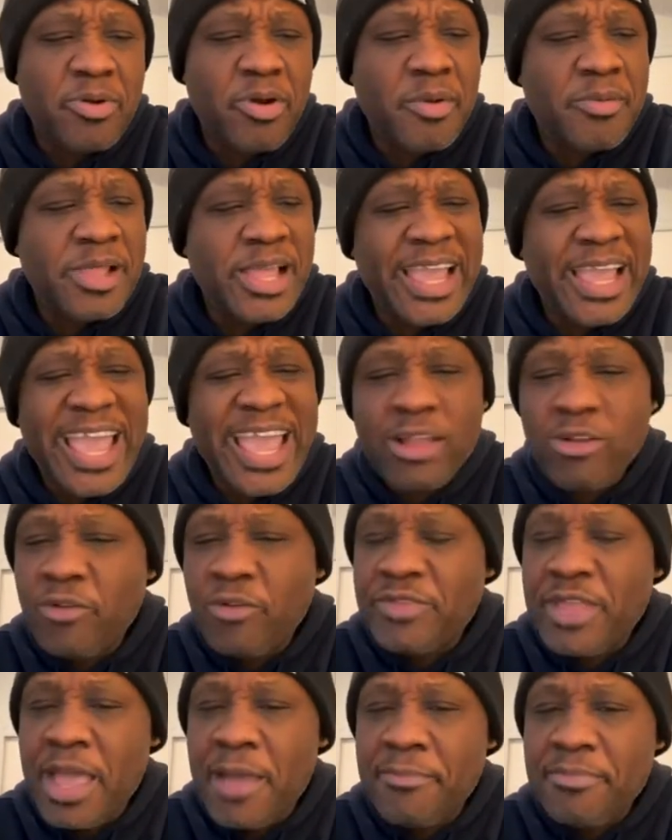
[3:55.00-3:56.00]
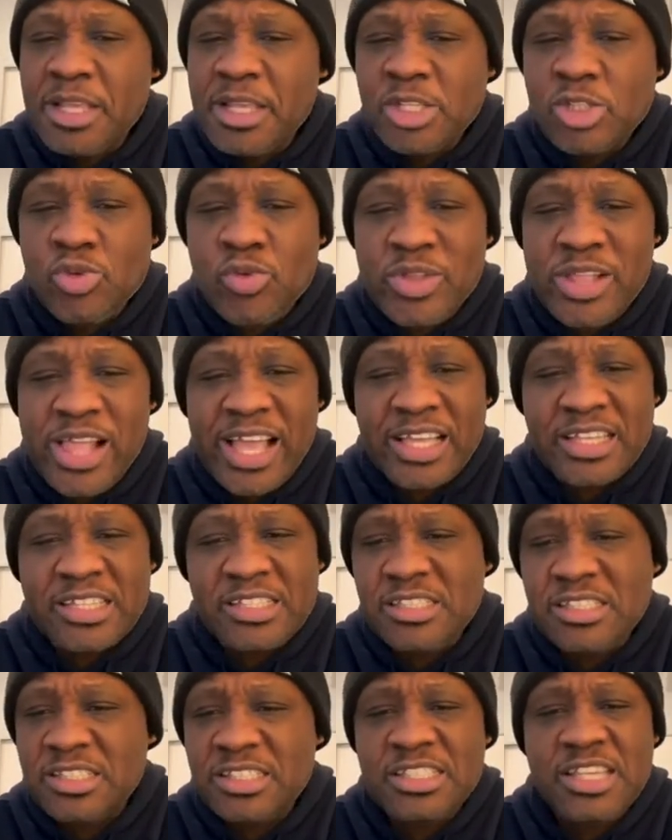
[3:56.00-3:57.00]
like eight of them. They do like
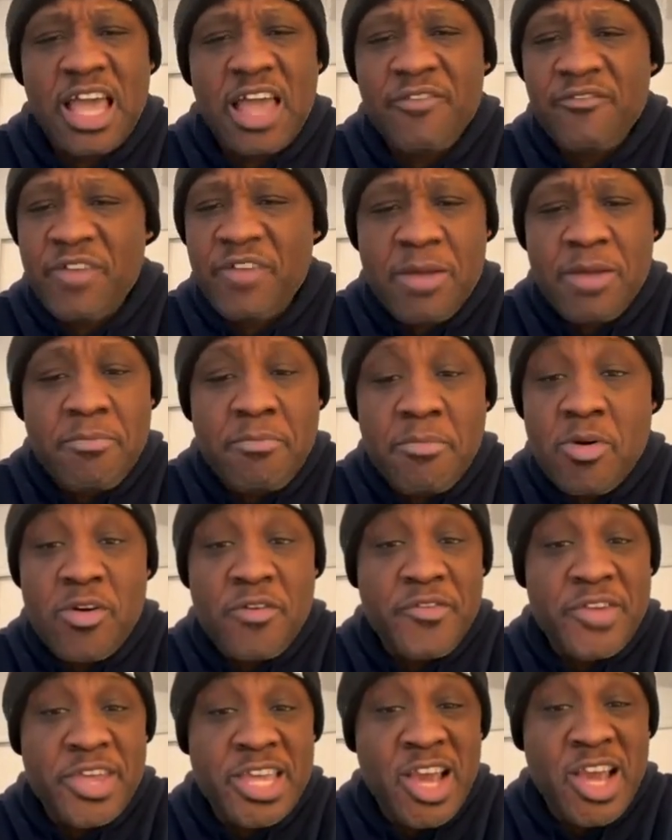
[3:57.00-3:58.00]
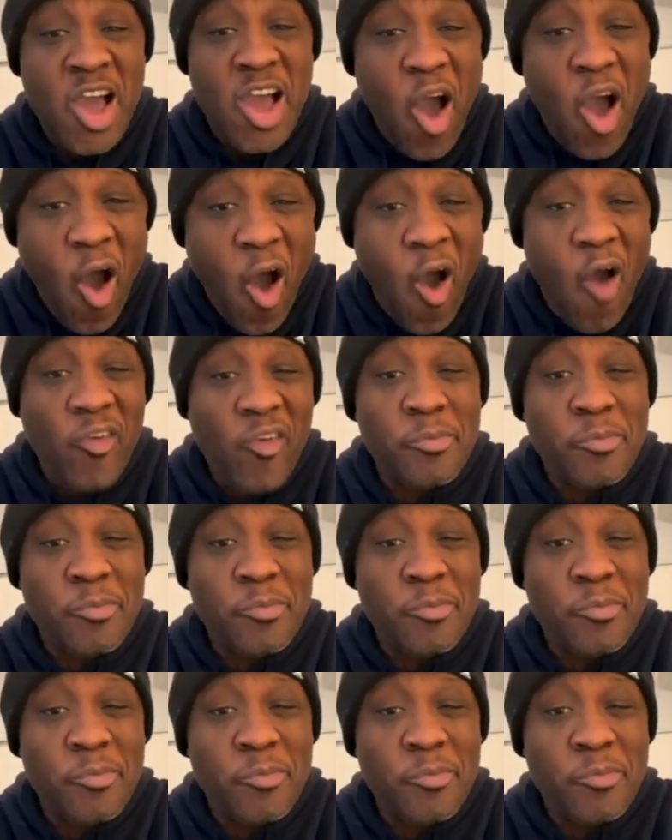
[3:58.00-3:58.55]
sci-fi movie on